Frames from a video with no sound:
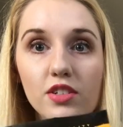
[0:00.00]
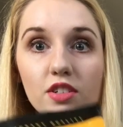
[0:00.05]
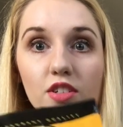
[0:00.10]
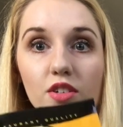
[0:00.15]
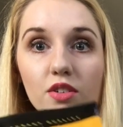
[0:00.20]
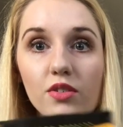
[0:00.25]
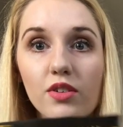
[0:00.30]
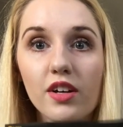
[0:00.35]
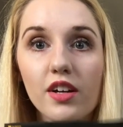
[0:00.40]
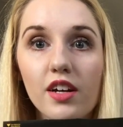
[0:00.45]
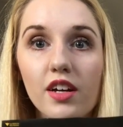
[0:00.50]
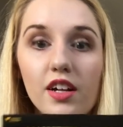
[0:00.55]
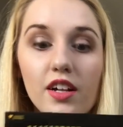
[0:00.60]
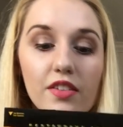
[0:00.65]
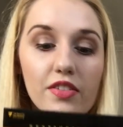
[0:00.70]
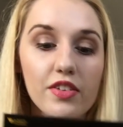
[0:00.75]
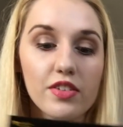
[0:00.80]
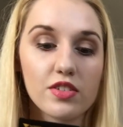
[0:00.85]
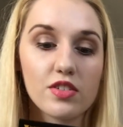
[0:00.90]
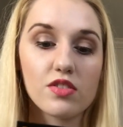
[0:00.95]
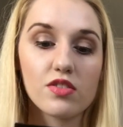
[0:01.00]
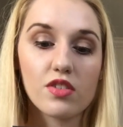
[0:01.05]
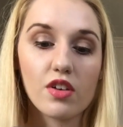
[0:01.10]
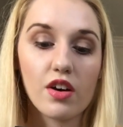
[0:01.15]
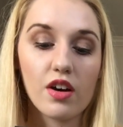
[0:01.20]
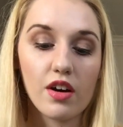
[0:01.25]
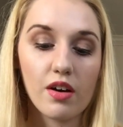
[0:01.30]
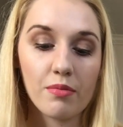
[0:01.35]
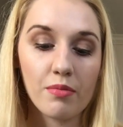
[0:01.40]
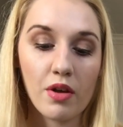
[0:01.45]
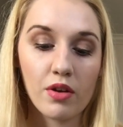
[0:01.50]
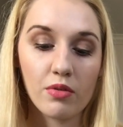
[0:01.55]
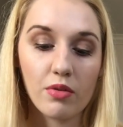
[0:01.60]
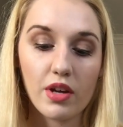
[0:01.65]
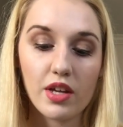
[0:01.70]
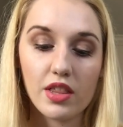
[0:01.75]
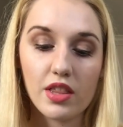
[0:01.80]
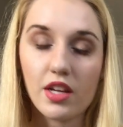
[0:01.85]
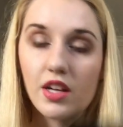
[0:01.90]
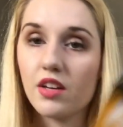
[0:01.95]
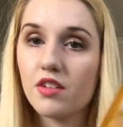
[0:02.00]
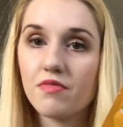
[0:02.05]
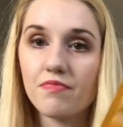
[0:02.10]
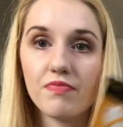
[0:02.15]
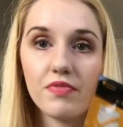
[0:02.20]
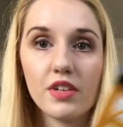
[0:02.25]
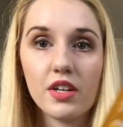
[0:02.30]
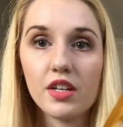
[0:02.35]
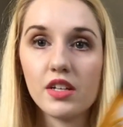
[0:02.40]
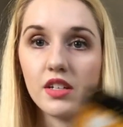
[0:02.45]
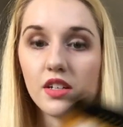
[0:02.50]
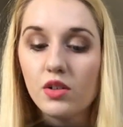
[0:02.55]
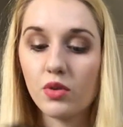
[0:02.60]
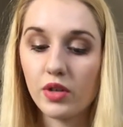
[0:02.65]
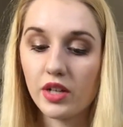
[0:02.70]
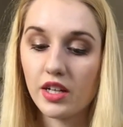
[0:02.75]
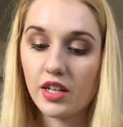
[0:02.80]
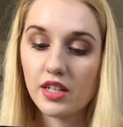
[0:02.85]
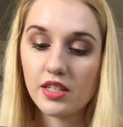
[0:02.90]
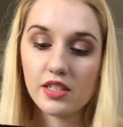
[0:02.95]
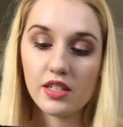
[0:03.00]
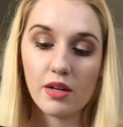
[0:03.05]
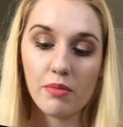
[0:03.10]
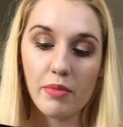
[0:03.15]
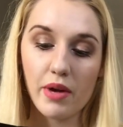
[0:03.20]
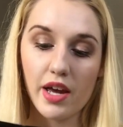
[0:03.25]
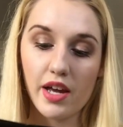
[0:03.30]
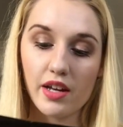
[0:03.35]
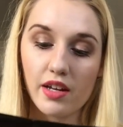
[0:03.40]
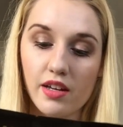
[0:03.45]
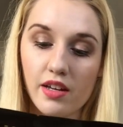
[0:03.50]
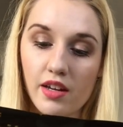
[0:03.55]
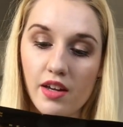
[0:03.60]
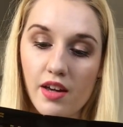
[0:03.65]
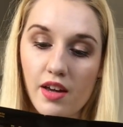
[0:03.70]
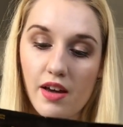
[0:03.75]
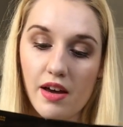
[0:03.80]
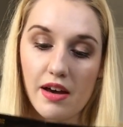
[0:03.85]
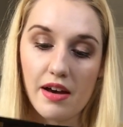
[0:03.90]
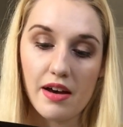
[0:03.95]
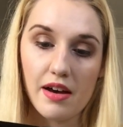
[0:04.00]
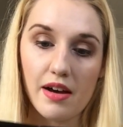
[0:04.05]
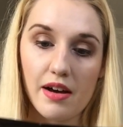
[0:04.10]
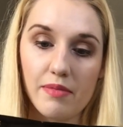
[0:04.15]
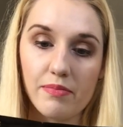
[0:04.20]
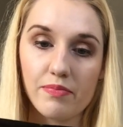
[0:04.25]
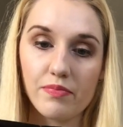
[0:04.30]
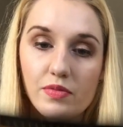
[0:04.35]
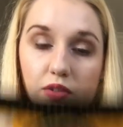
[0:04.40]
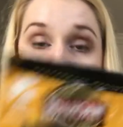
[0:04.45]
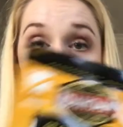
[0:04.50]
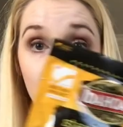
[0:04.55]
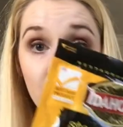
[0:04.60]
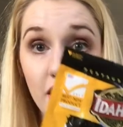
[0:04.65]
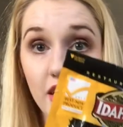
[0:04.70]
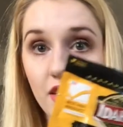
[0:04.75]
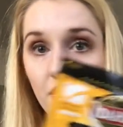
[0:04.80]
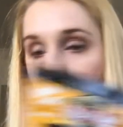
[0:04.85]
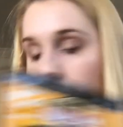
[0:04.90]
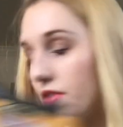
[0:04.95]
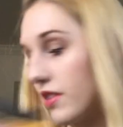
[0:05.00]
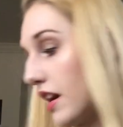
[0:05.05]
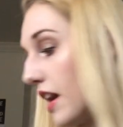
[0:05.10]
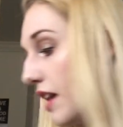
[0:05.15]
to do, this is um, a great thing. Quick and easy to make. Um, excited for